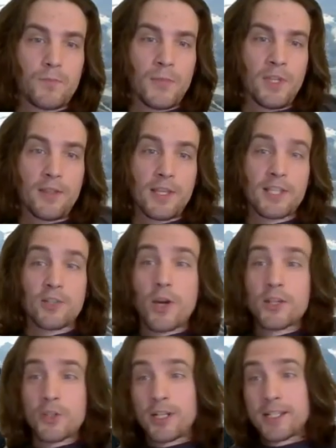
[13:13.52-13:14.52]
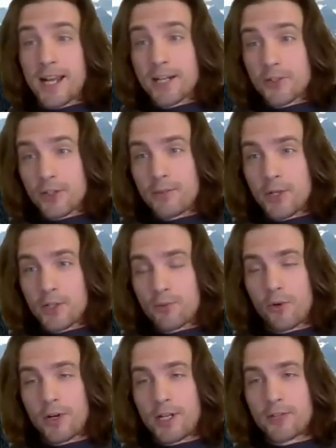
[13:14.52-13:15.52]
this question is actually much
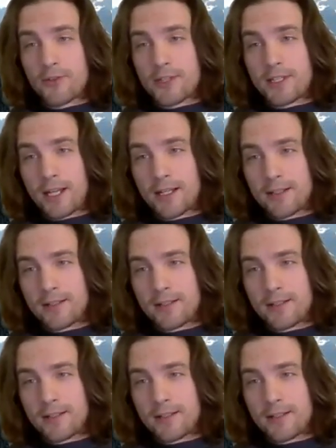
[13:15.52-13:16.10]
more interesting